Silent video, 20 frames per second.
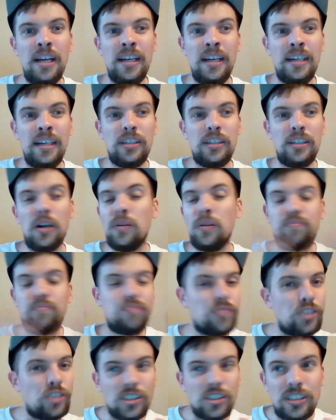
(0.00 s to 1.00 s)
you know,
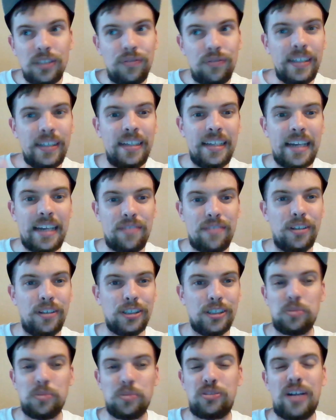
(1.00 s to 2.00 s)
touchy feeling if the
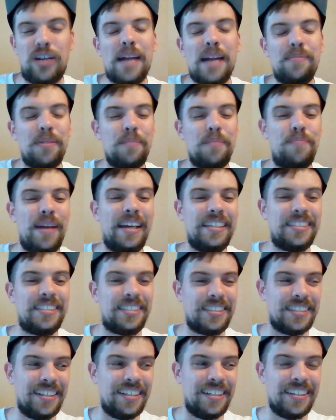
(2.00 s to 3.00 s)
subscriber base
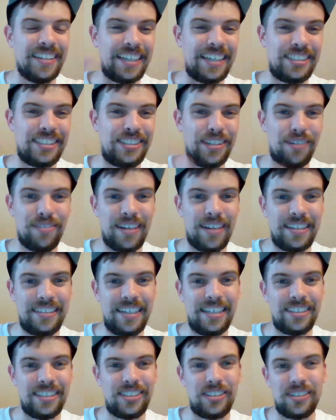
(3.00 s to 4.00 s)
likes stuff like
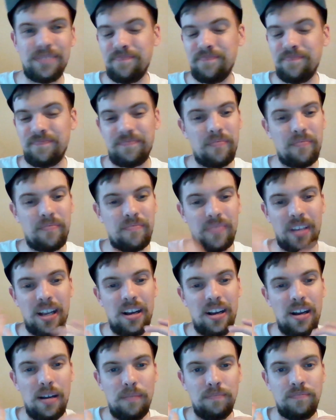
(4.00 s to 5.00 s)
this.
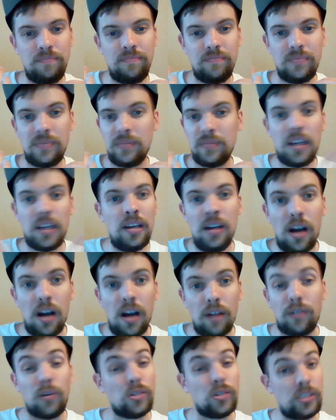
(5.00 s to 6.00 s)

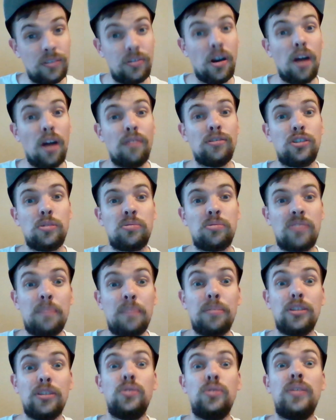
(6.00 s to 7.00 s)
Of course, if you aren't subscribed
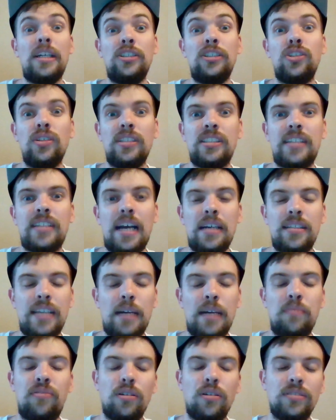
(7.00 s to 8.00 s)
but do enjoy this type
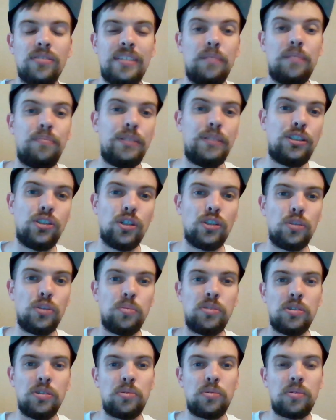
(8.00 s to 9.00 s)
of content, be sure to
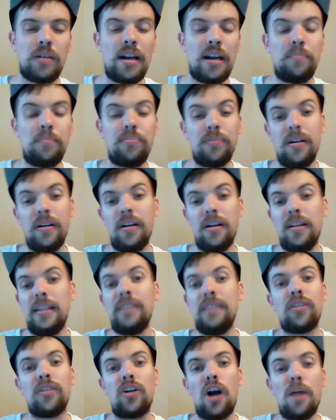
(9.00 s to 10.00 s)
subscribe,
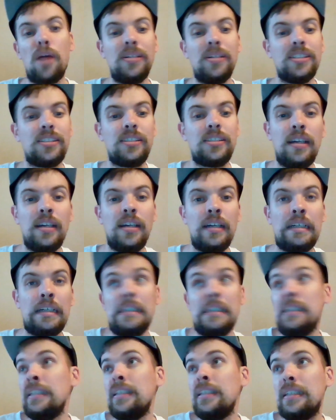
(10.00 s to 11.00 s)
leave a comment.
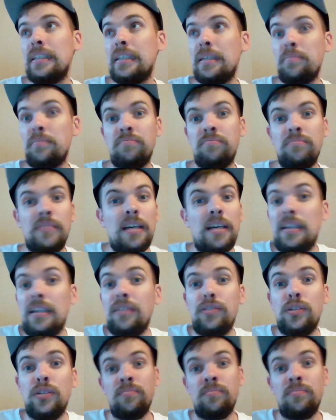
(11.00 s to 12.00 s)
Yeah, and if
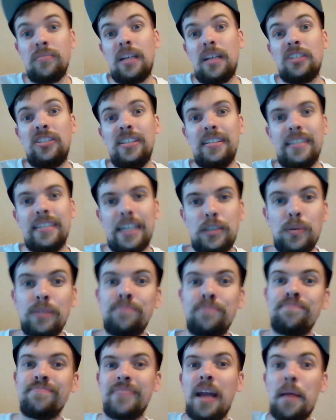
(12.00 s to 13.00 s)
you do, I'll see you in the next one.
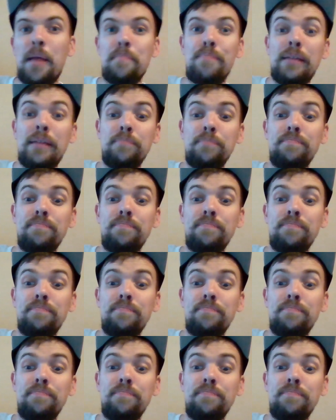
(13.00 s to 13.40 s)
Bye!